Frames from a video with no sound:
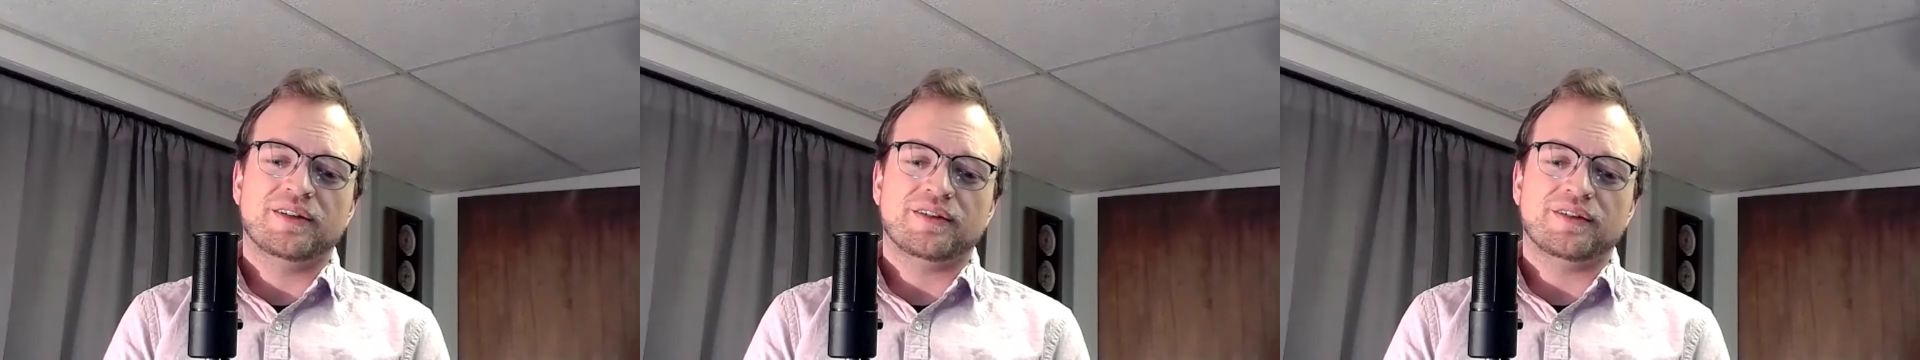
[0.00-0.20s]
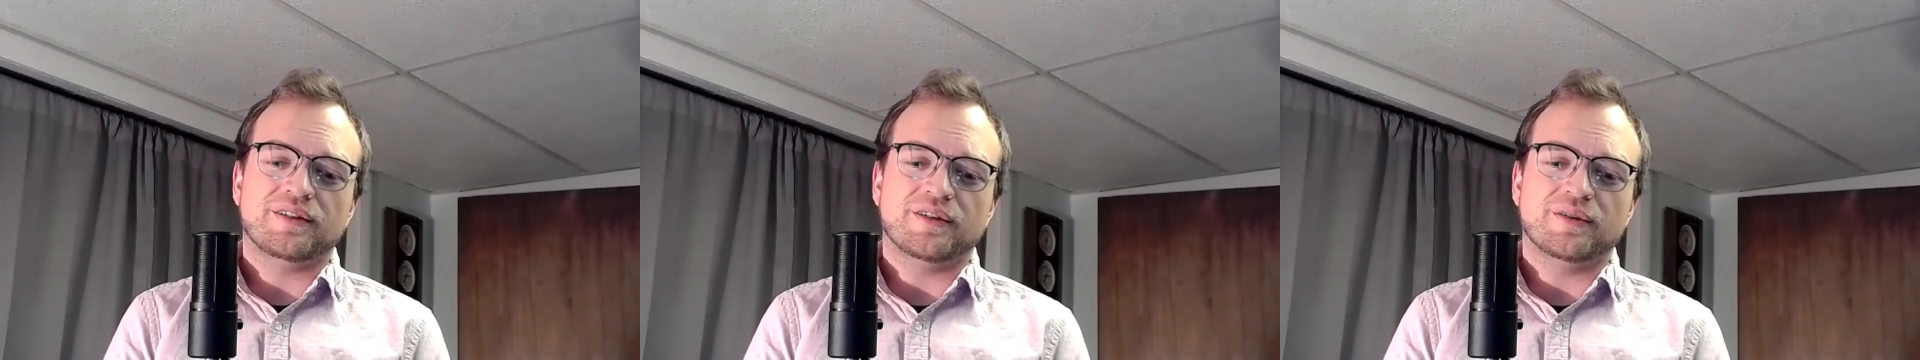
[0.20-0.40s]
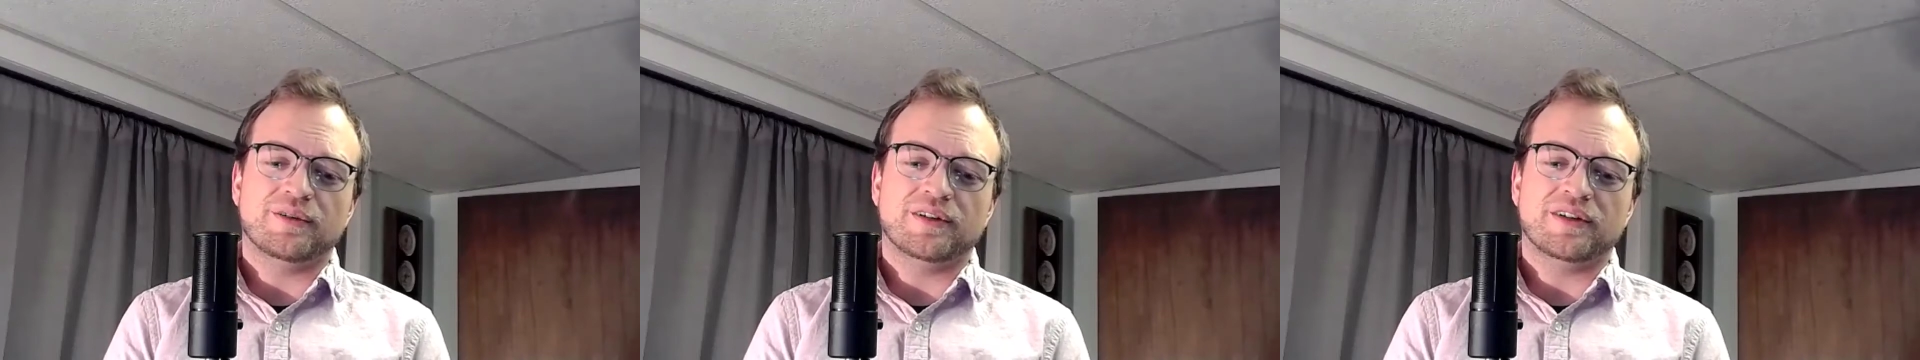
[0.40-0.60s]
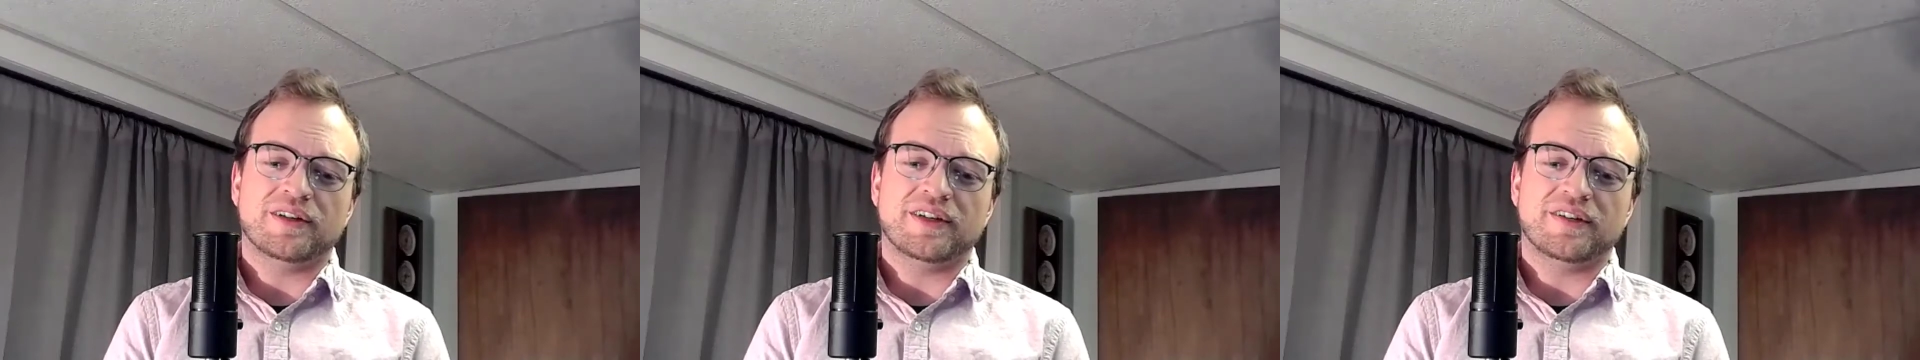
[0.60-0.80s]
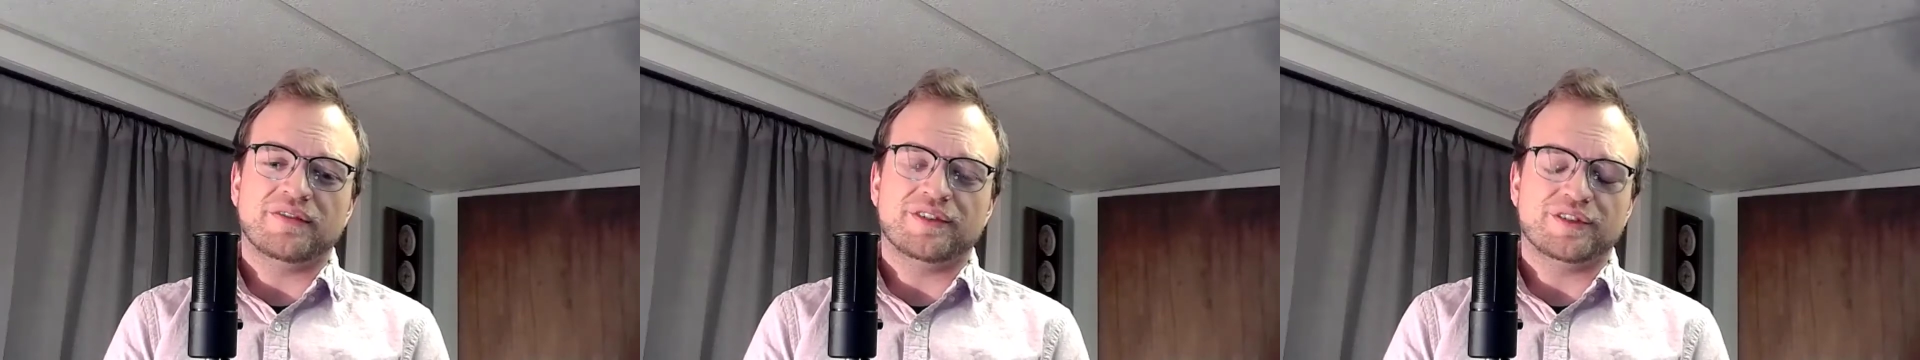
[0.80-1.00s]
No one had
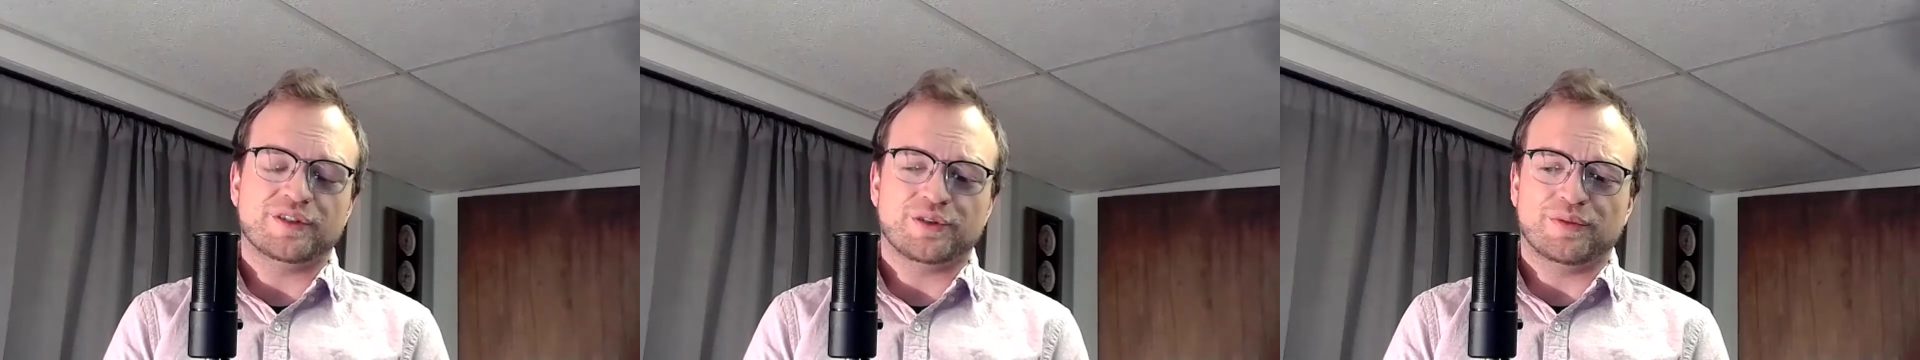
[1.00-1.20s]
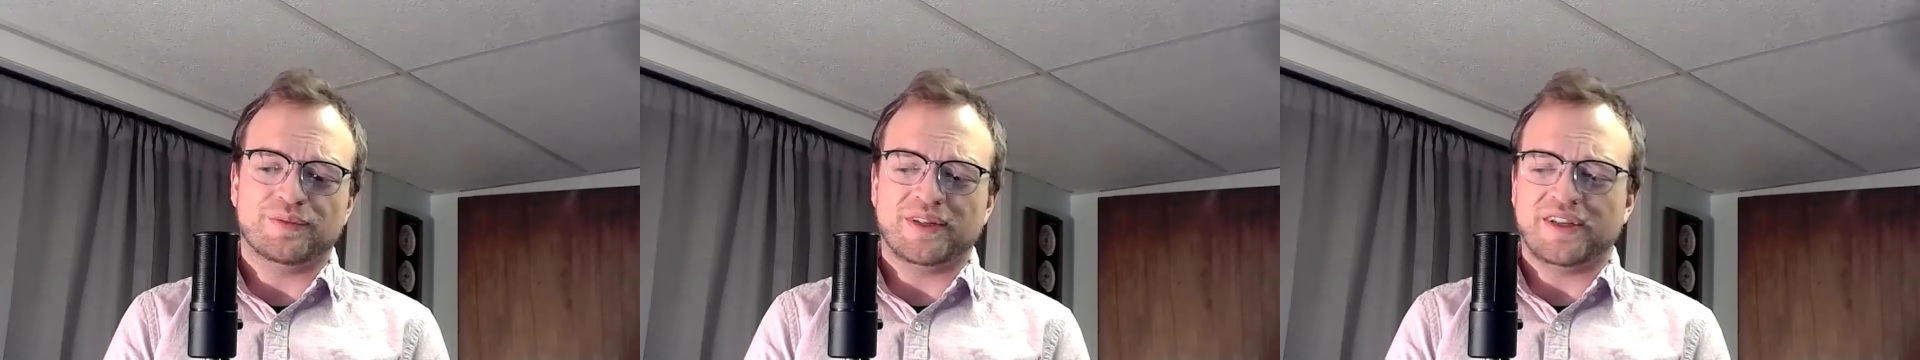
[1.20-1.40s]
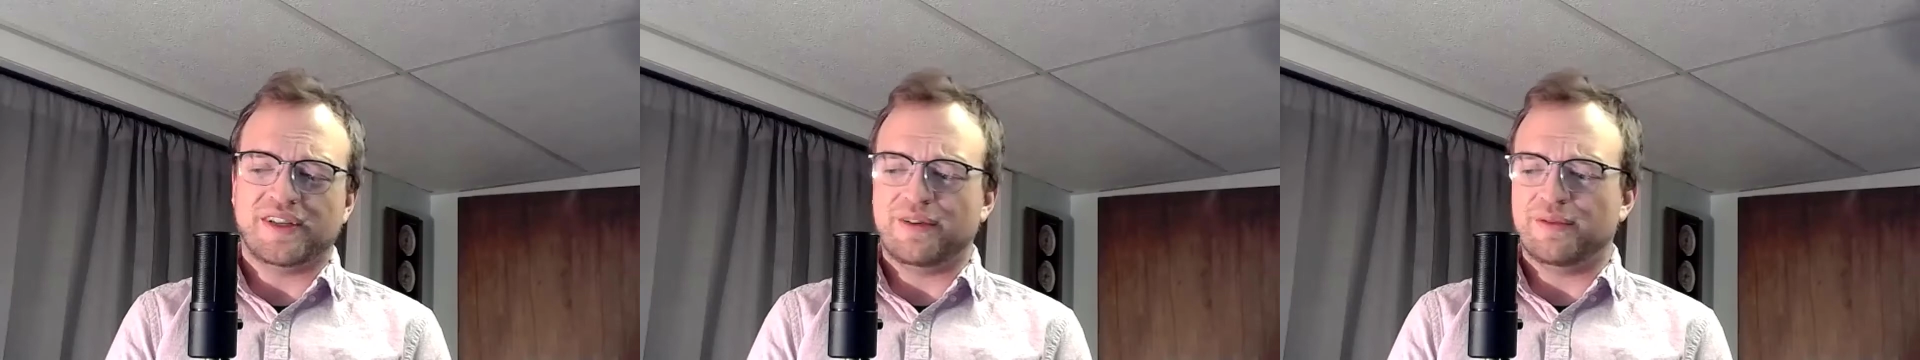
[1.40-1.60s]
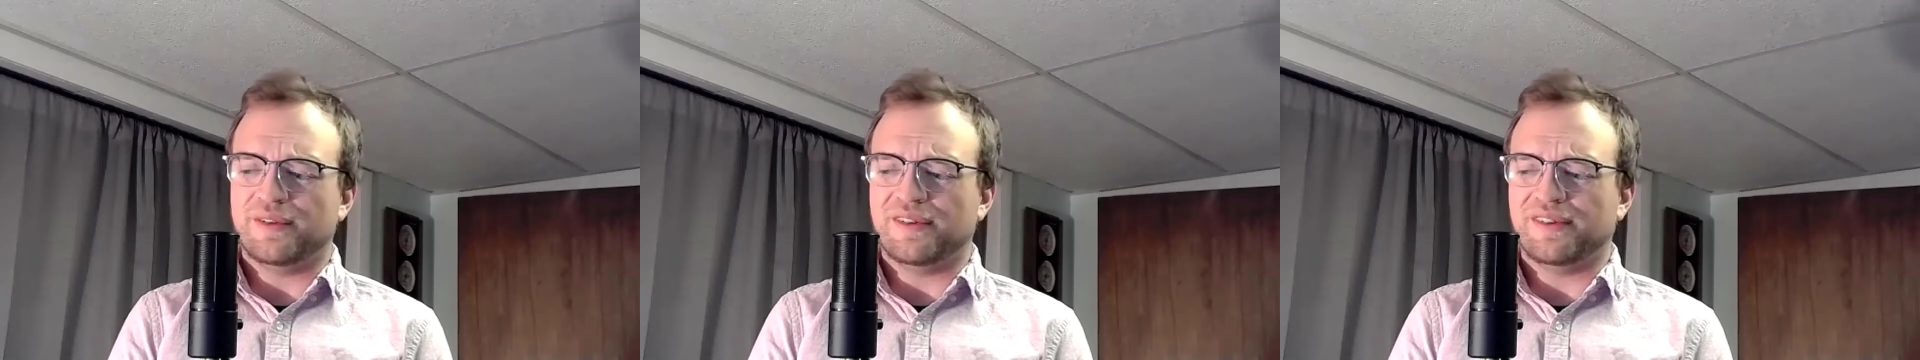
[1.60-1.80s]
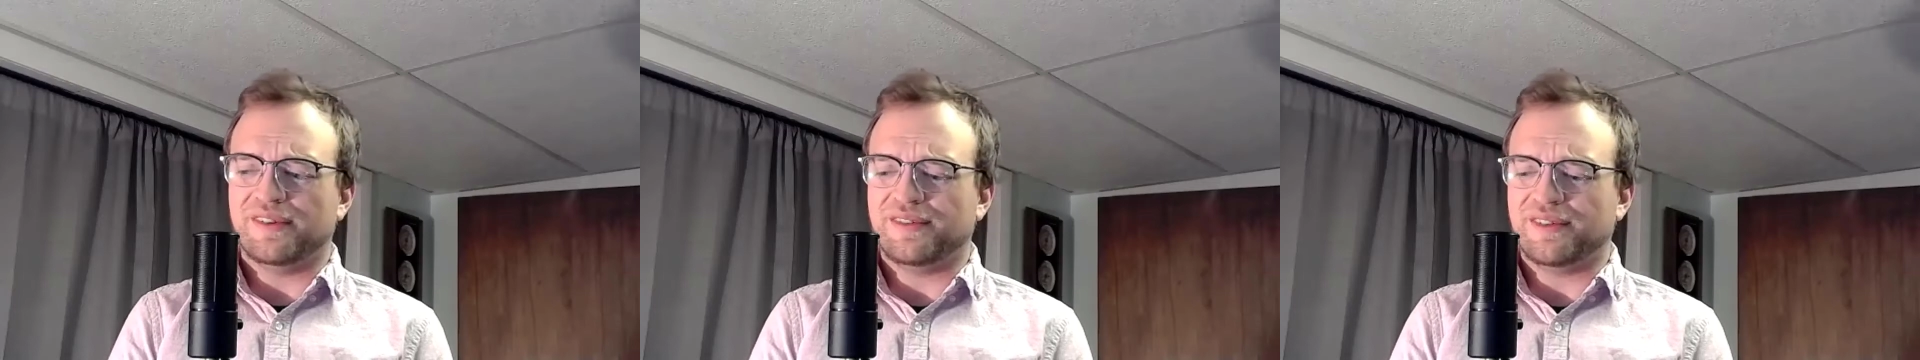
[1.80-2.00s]
even told me he
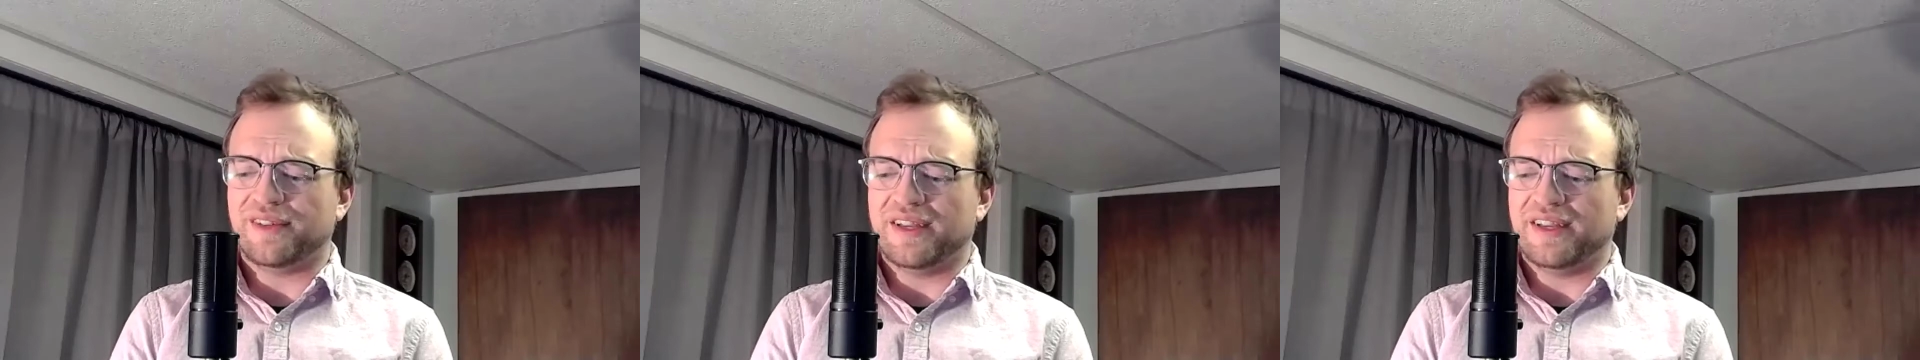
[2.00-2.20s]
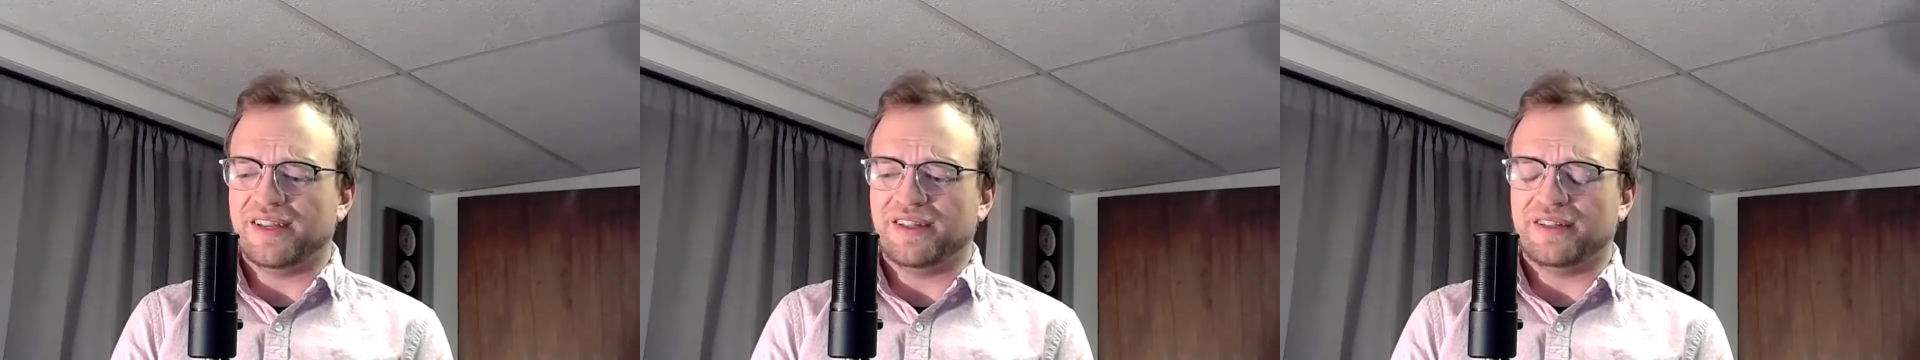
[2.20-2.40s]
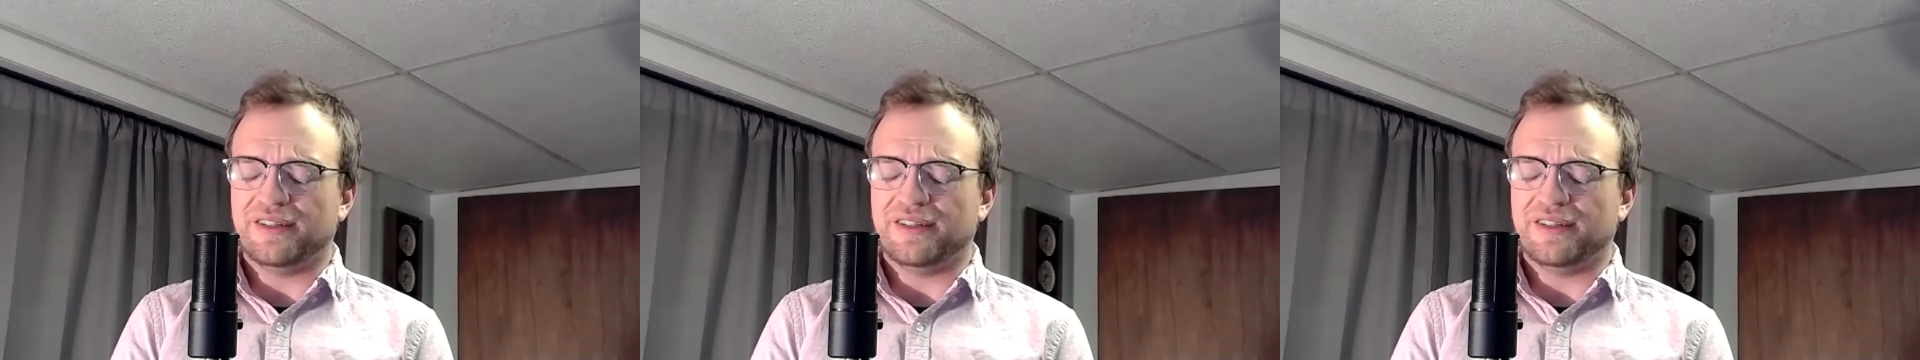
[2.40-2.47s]
was ill.